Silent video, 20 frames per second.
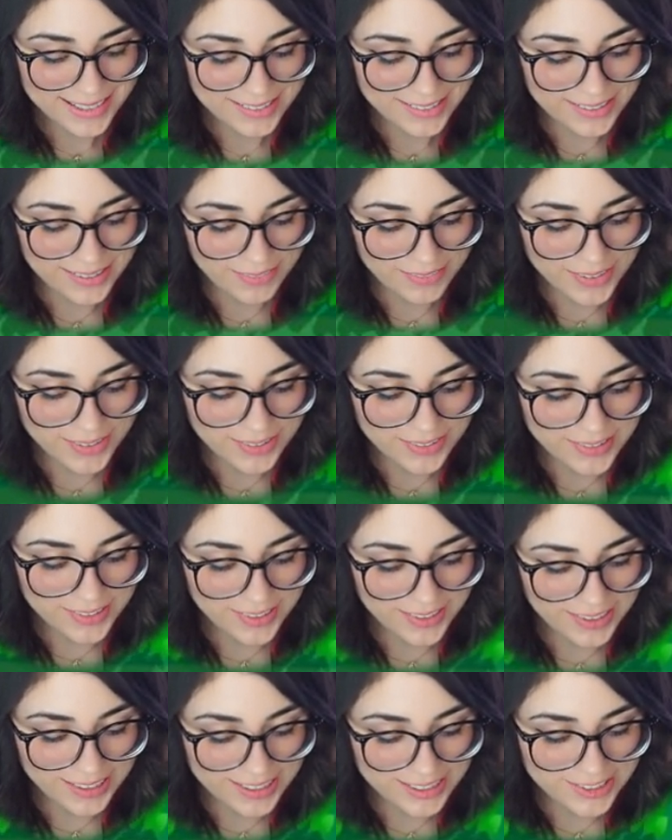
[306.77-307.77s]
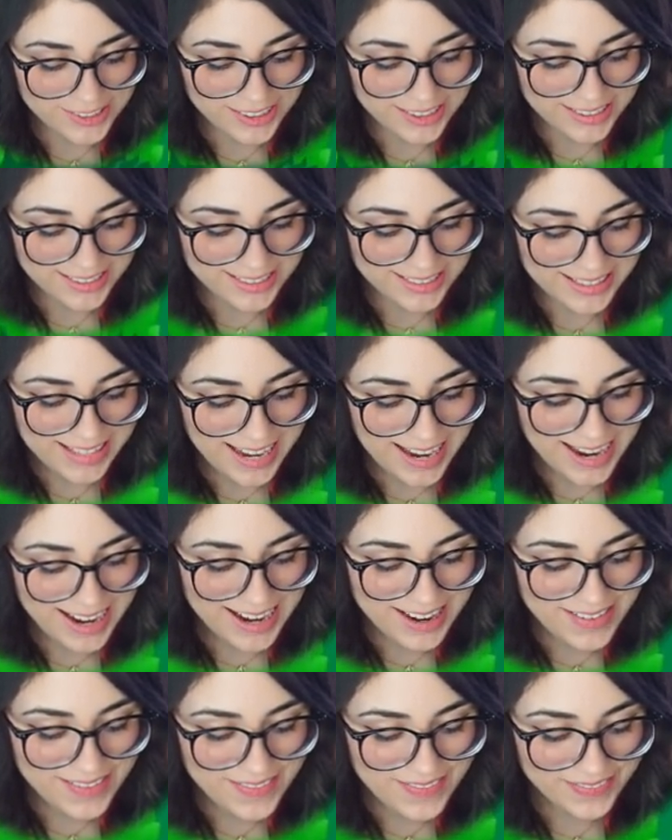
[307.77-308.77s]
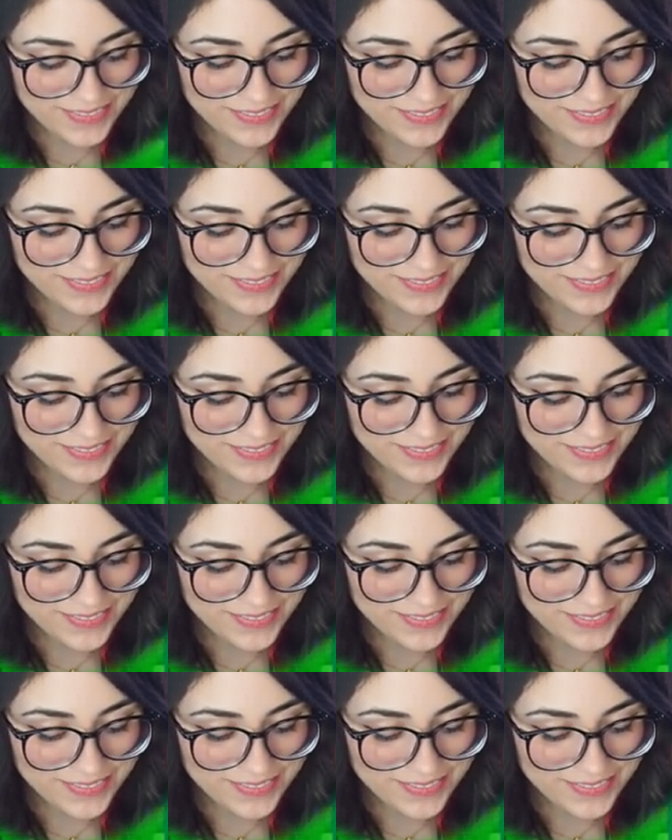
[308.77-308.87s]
Dude, I'm too good. You see that?